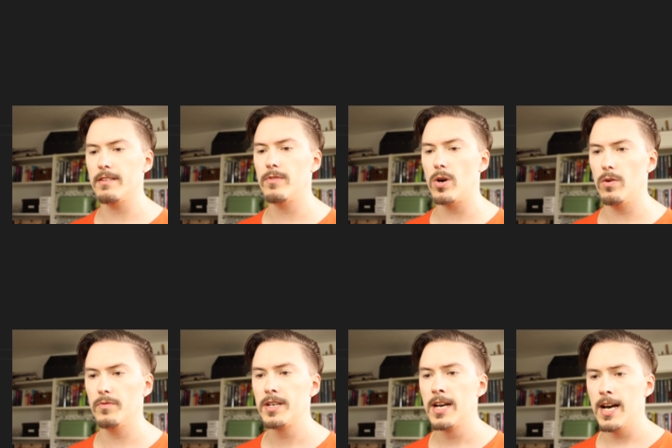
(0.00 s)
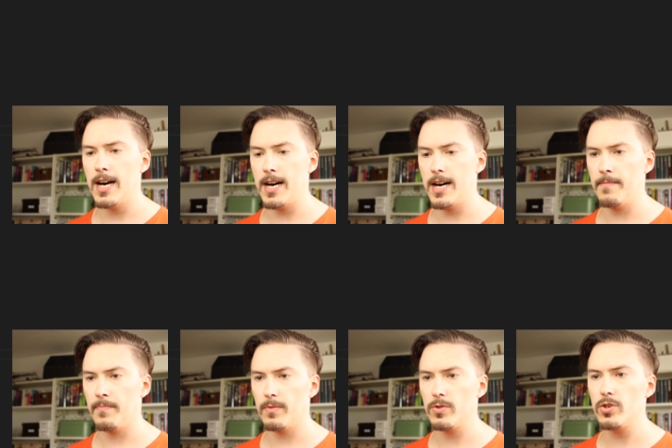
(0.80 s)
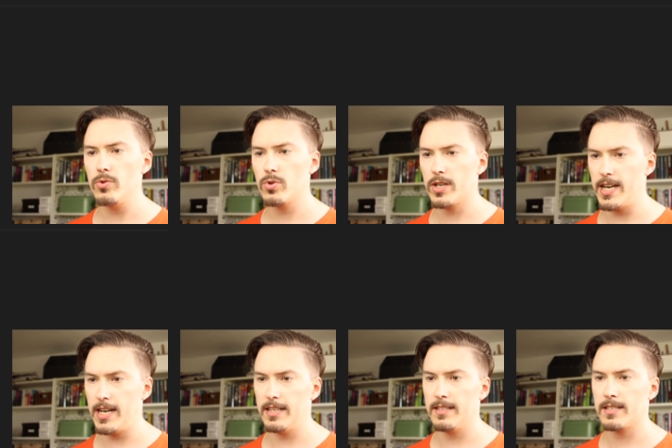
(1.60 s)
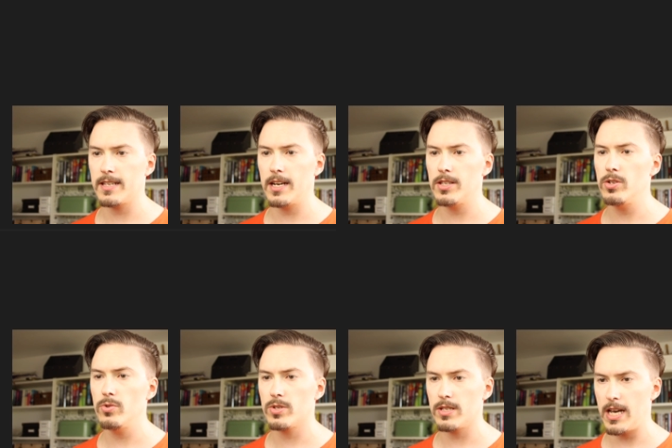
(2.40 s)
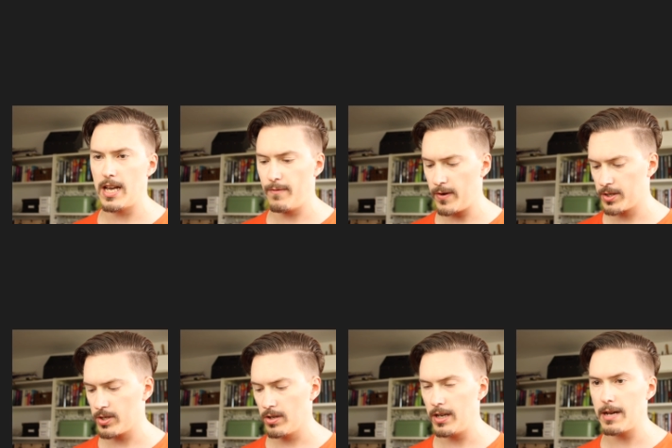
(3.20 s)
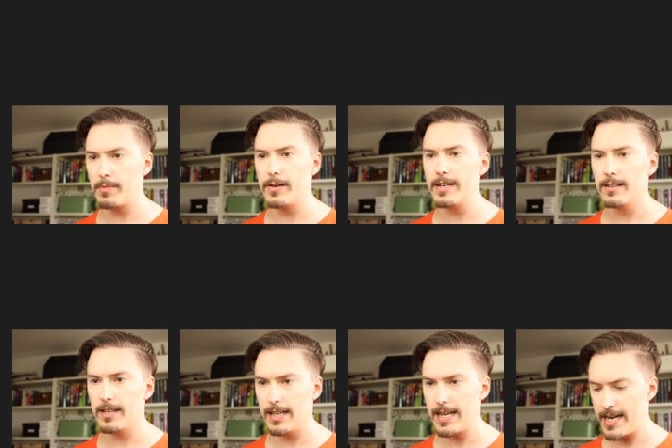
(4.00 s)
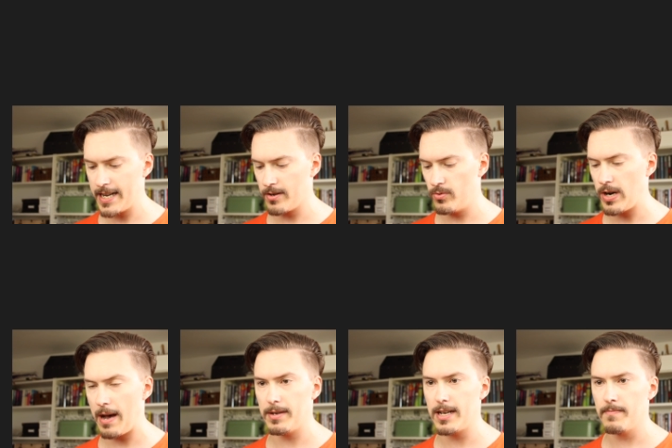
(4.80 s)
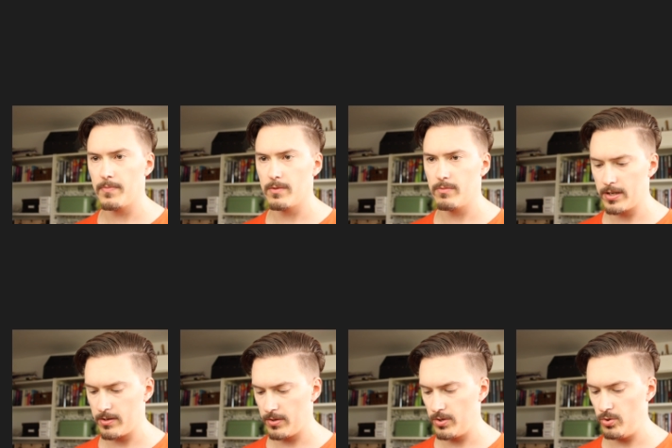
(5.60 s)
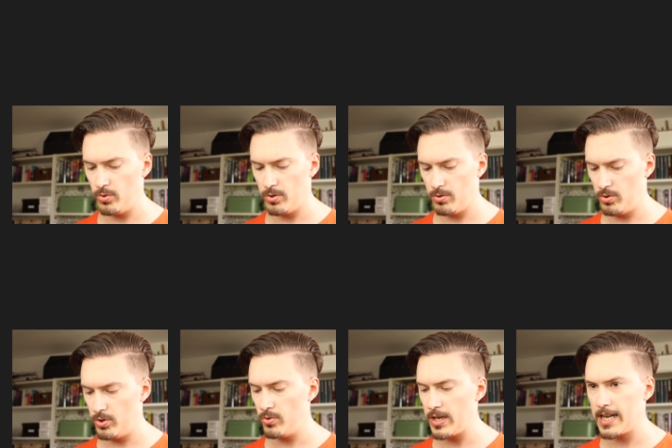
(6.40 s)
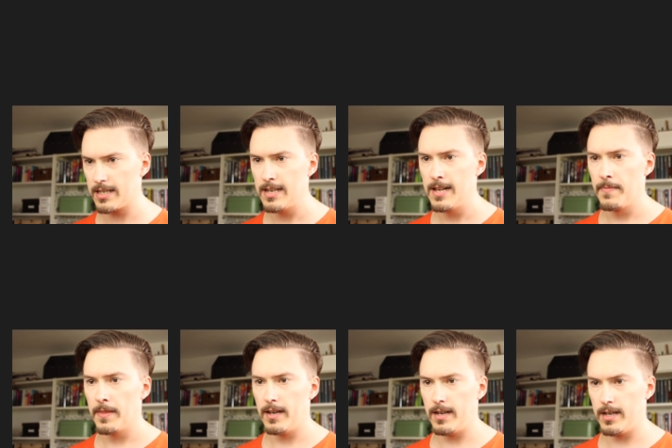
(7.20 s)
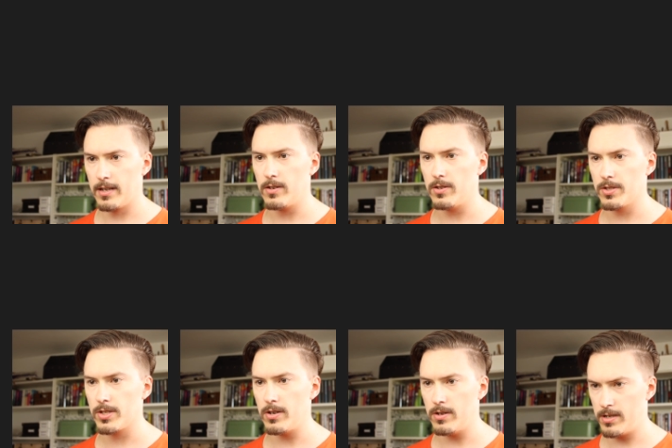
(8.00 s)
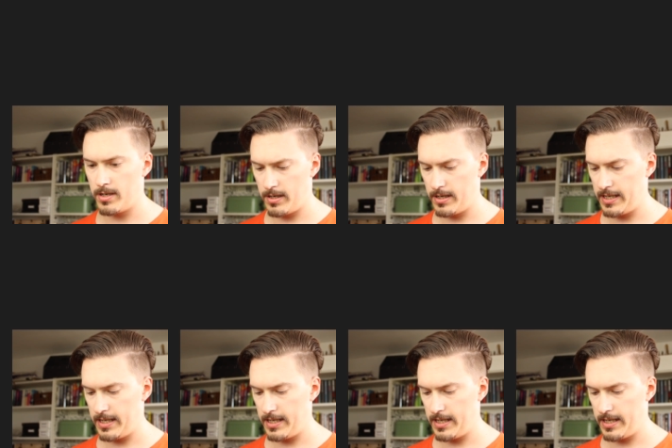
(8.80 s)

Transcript: involved. You can instead use a functional library like Ramda. We're going to do that. Const r